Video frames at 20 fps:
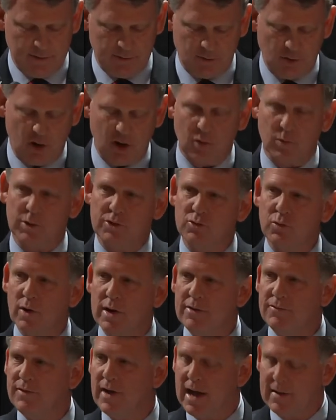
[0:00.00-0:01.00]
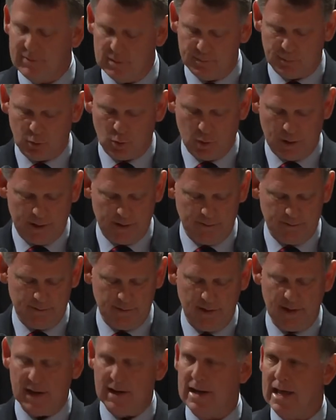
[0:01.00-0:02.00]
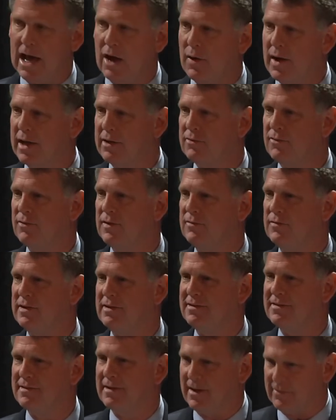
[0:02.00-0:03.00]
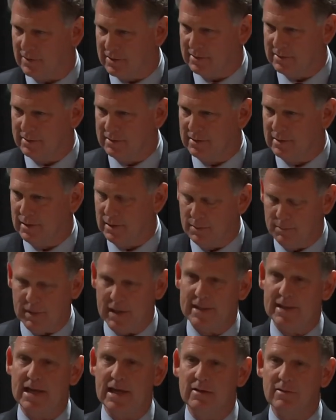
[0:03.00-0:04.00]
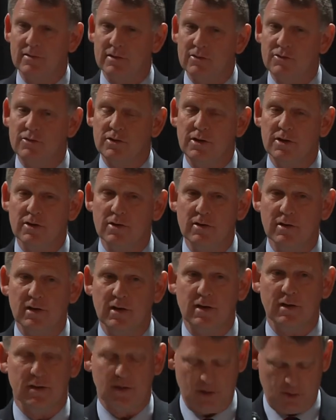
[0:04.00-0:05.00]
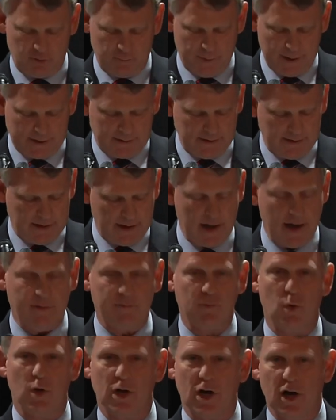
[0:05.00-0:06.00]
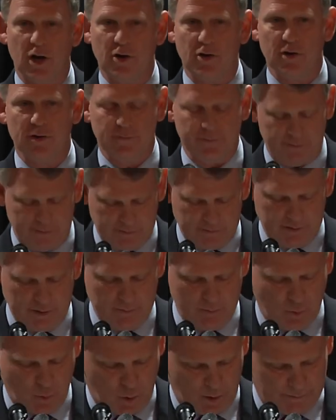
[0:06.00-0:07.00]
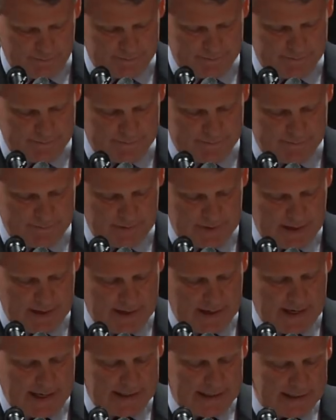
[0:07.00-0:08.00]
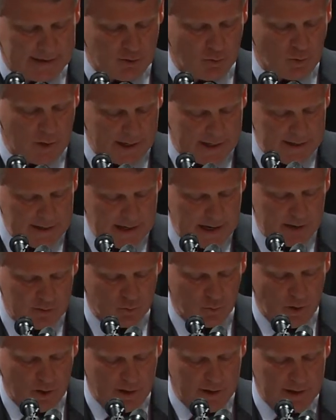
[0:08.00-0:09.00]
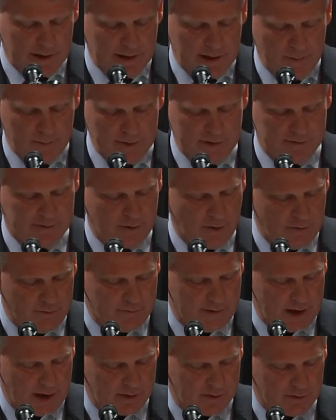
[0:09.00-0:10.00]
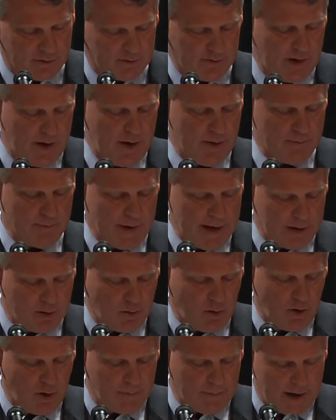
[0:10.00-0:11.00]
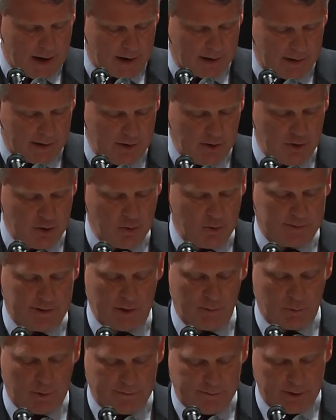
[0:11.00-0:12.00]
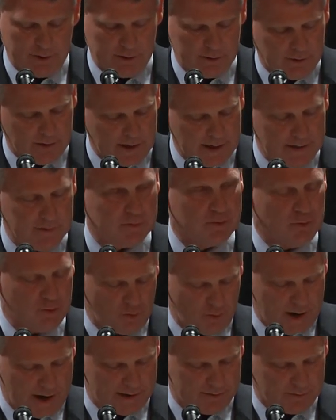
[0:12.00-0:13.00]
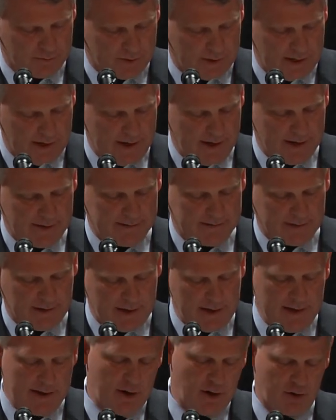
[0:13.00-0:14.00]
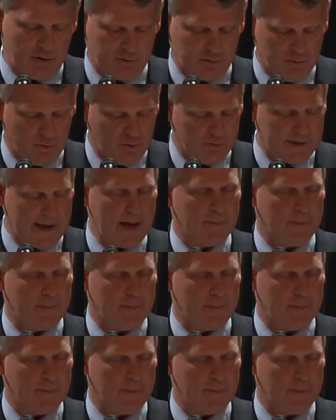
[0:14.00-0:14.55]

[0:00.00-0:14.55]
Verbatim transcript: started with 25 employees and now has 57. By the end of this year, they're expecting to have 150 more. I'd like to recognize one of the company's co-founders, Michael Armani, who is a River Hill High School graduate and studied at our school's